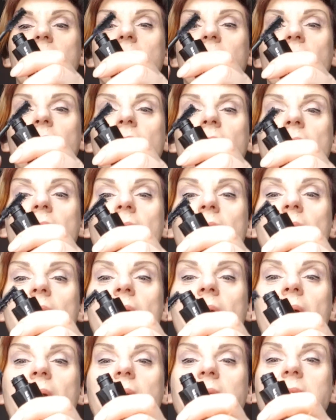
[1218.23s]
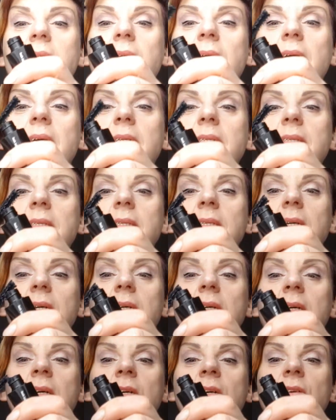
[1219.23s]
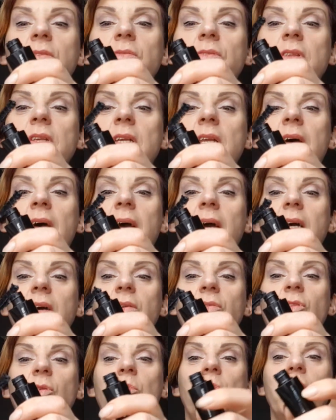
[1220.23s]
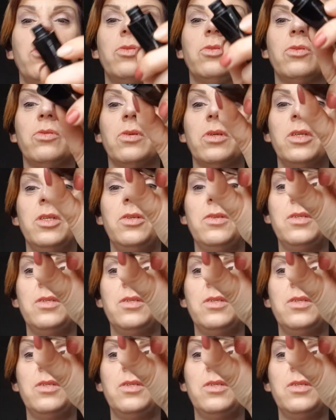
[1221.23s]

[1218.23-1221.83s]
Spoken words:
the excess over the neck of the bottle. Can